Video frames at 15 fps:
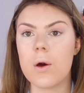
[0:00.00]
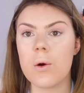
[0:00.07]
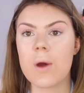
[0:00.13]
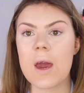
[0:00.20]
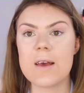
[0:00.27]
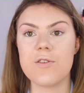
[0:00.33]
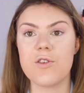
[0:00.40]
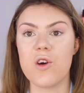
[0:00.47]

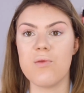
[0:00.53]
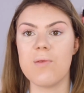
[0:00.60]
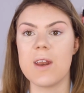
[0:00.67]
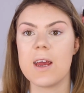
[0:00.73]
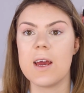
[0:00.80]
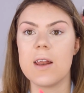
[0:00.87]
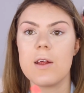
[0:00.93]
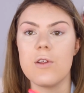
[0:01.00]
Okay, so I
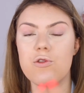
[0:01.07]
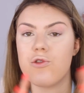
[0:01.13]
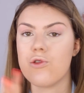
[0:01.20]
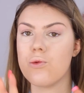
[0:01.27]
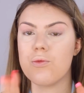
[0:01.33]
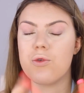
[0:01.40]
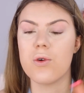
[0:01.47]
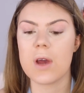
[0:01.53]
went ahead and
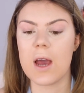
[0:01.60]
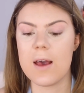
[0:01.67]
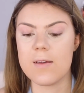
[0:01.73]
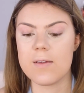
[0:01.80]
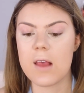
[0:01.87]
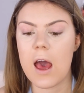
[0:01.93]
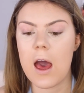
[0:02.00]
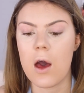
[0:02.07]
zoomed you
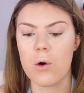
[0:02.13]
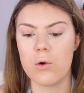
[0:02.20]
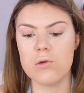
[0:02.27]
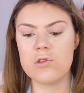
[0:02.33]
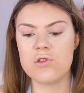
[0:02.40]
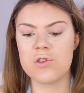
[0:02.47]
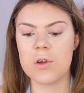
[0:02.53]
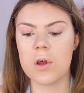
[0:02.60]
guys
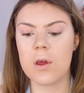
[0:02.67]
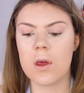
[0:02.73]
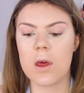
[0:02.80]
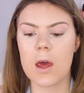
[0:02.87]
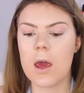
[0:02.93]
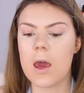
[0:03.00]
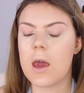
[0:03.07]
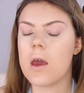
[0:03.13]
out.
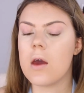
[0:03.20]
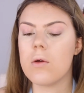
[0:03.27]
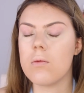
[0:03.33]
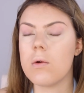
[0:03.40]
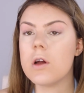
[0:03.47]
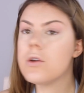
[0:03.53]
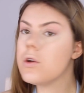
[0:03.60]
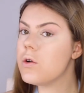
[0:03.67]

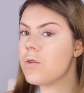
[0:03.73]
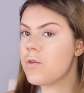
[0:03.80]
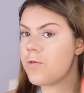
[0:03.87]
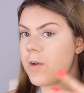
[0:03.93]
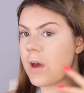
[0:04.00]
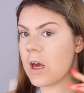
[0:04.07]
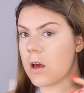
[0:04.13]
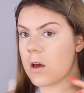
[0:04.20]
And what do you
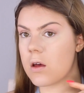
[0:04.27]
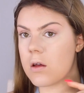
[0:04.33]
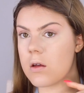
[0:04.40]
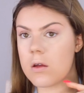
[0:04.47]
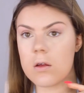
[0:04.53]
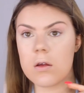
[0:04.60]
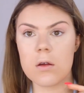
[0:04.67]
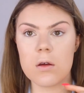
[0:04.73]
think?
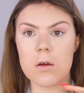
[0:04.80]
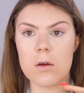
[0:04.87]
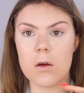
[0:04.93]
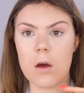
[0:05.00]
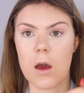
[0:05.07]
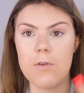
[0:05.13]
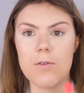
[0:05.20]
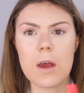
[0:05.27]

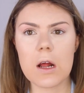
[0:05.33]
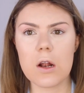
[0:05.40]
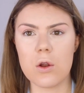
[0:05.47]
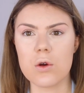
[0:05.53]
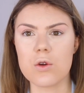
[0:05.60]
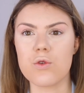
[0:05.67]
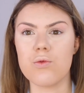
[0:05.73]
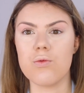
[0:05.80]
I think it
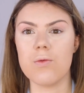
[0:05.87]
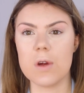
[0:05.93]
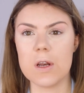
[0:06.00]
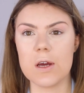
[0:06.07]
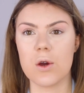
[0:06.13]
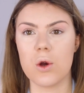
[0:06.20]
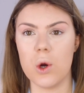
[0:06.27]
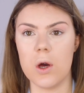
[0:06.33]
looks
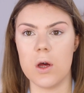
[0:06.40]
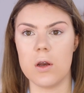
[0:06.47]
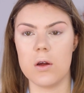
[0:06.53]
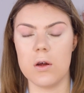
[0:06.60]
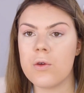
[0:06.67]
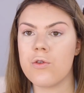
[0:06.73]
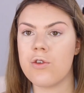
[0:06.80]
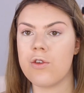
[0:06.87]
really good.
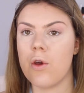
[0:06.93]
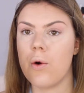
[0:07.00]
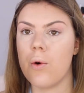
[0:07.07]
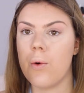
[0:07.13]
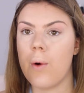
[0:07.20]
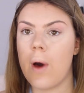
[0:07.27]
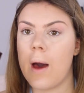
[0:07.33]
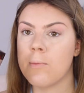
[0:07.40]

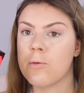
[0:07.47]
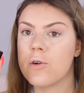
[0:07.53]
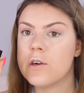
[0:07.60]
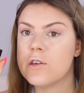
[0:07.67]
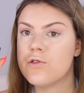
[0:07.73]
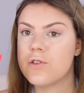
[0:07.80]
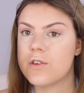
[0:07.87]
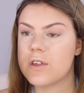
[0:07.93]
So I'm
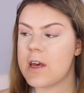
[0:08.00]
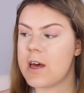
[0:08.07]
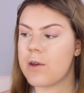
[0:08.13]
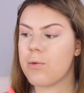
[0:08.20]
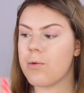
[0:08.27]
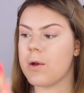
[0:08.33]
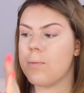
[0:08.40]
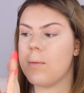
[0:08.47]
going to
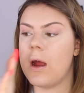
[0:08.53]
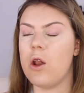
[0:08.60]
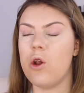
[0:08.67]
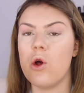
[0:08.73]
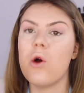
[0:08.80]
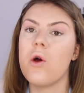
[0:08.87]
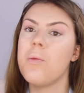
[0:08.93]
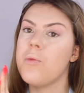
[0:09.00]
set with my
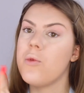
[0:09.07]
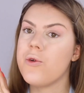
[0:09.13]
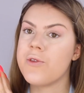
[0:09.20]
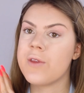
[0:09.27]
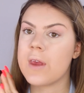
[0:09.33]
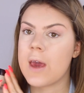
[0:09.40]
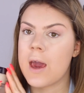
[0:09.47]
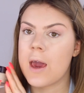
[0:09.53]
Laura
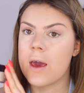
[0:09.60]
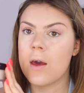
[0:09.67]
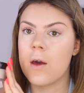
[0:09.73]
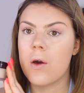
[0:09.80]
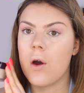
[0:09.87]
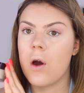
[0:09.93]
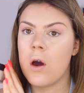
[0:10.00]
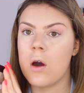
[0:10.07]

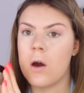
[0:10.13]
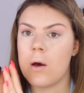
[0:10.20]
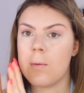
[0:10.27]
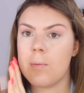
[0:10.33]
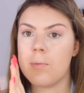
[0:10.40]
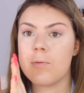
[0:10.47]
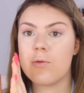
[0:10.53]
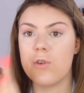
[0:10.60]
Mercier
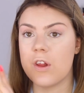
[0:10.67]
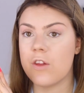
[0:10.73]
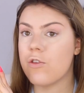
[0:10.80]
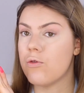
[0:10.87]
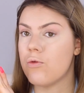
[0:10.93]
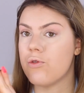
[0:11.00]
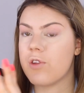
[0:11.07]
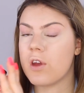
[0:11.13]
um,
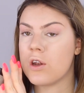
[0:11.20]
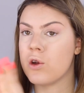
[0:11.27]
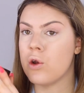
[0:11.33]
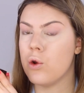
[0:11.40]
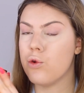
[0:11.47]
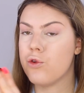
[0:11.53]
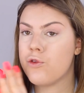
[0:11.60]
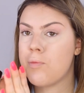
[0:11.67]

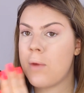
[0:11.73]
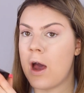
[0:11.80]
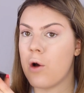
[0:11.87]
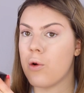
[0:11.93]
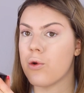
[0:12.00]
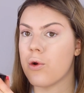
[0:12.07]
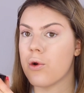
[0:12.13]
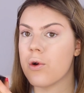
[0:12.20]
translucent loose
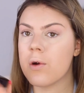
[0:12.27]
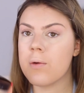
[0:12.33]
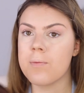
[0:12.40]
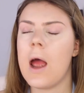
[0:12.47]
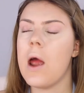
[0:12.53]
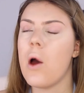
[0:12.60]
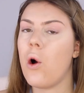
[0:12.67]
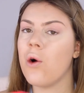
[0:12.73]
powder.
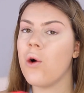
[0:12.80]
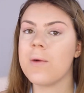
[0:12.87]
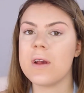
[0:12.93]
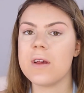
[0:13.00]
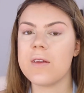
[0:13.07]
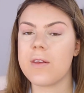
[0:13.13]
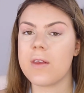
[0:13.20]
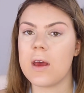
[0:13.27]
I
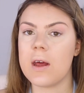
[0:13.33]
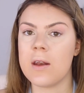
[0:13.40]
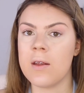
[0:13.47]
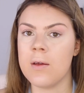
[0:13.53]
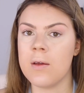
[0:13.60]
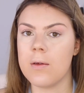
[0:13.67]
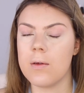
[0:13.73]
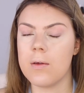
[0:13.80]
always
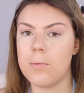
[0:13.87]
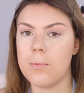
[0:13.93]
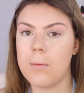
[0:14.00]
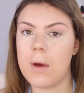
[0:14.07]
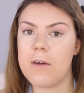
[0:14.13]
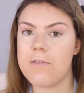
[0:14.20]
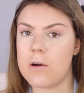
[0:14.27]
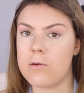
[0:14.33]
set
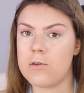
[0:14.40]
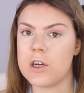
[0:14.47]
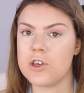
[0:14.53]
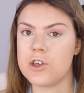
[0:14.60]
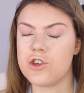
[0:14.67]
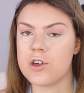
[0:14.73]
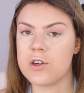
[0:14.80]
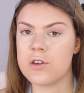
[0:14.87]
my
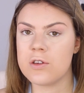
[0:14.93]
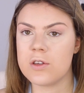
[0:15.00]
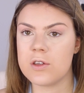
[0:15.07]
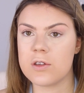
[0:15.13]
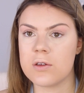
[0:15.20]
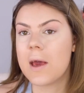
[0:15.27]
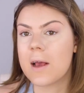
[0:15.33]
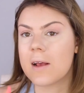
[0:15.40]

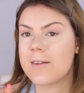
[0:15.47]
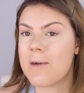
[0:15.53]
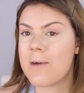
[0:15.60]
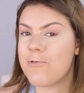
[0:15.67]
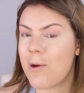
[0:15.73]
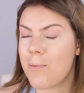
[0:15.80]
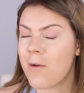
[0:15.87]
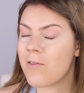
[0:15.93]
foundations,
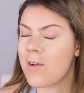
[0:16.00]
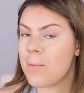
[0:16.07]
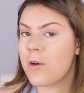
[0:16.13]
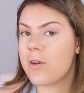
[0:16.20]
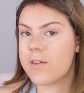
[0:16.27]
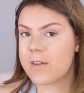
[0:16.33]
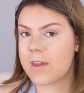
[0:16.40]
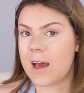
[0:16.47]
except for my
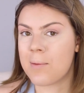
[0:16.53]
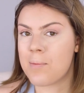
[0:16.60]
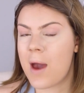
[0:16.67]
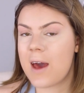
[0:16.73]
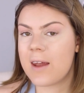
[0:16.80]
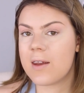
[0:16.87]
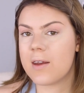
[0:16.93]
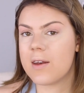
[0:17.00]
Rimmel Stay
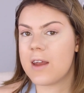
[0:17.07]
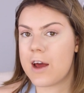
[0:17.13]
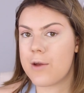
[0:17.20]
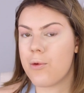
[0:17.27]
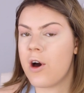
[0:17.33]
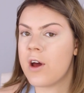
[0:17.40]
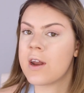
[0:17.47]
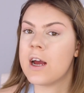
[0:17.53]
Matte.
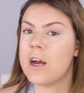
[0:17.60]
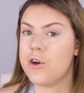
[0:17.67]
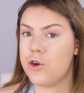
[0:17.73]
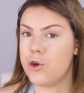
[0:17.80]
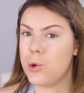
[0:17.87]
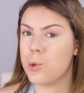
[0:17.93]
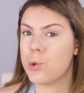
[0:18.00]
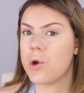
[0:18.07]
That one I
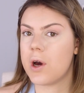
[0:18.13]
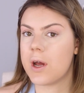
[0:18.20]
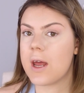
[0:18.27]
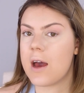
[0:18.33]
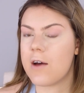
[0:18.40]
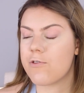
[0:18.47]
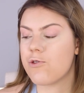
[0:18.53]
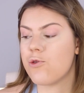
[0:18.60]
do not
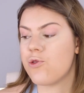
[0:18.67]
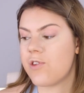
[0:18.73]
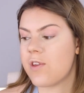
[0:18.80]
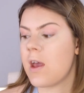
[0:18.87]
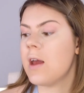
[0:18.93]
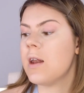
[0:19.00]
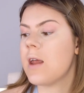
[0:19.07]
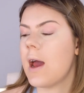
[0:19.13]
have to
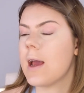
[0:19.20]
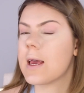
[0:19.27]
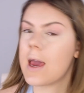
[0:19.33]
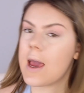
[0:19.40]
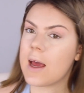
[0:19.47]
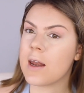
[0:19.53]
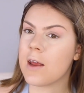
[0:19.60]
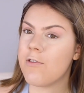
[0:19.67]
set. I
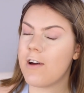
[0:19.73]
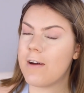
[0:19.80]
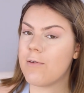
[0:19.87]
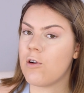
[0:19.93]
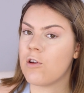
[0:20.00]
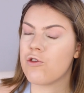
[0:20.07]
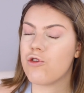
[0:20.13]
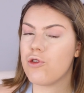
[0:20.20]
can if I
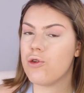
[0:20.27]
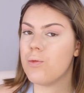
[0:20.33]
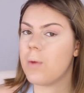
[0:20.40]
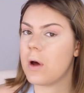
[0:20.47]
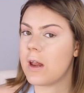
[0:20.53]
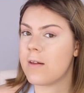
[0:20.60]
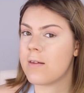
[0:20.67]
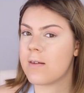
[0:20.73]
want to,
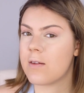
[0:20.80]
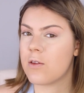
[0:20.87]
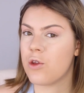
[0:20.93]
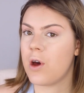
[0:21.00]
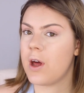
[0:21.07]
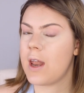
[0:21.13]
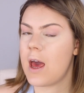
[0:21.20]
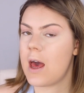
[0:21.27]
but it's
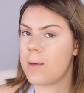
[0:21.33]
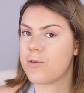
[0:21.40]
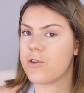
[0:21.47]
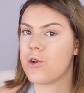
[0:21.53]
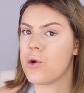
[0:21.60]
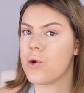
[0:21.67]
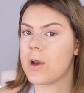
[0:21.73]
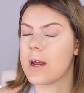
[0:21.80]
not
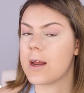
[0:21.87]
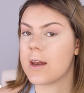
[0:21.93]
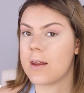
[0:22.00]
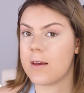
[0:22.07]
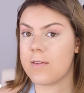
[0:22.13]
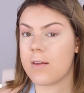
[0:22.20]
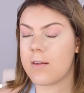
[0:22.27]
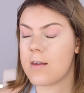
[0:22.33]
absolutely
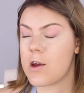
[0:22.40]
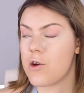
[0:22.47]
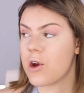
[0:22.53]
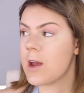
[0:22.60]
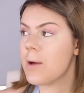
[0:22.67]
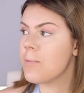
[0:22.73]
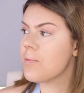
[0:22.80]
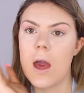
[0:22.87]

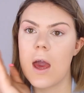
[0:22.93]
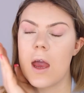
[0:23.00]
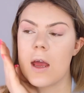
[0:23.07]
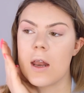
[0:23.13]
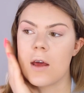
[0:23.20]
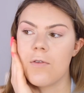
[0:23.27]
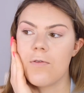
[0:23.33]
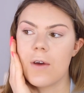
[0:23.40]
necessary.
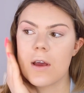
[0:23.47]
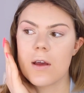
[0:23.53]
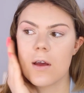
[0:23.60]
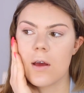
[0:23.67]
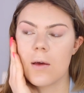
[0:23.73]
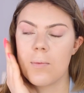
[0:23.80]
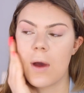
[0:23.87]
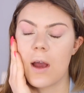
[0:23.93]
And I
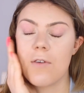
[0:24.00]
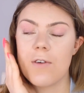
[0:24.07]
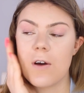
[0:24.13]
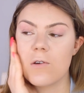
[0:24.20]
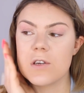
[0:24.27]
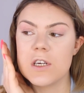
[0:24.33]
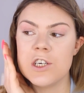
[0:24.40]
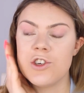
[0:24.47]
think my
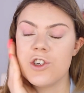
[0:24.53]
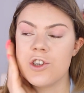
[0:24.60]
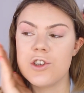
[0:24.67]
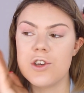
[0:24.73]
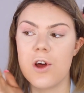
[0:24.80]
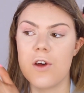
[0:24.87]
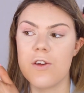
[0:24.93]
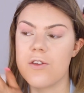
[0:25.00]
foundation
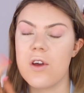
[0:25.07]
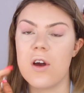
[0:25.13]
does